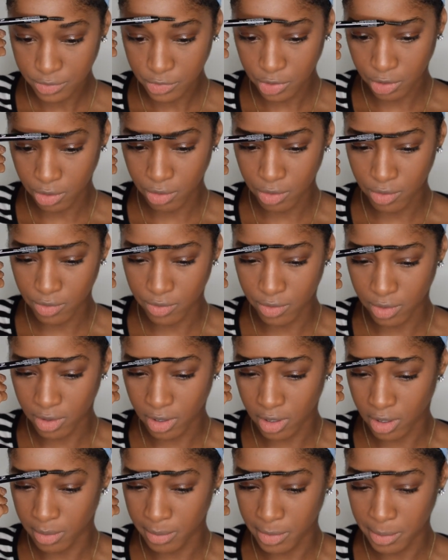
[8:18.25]
or
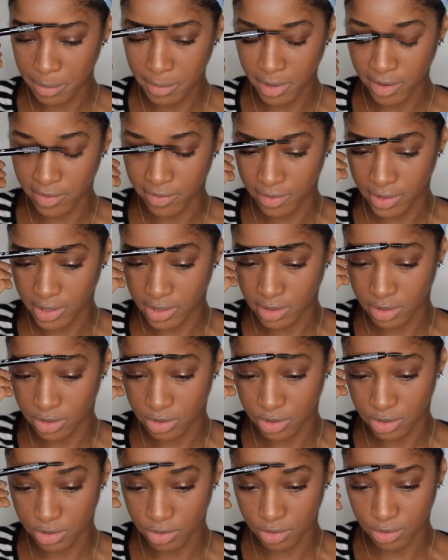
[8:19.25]
overall. Maybe my face
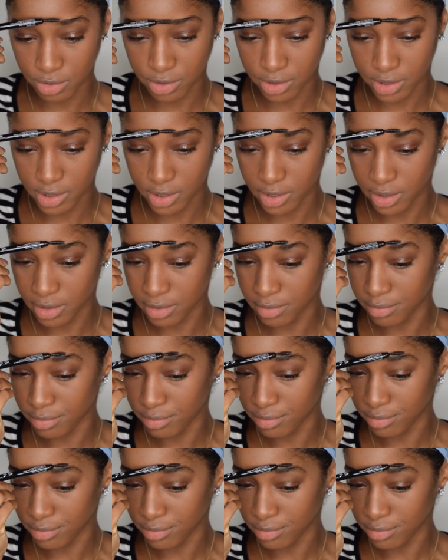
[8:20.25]
is just crooked,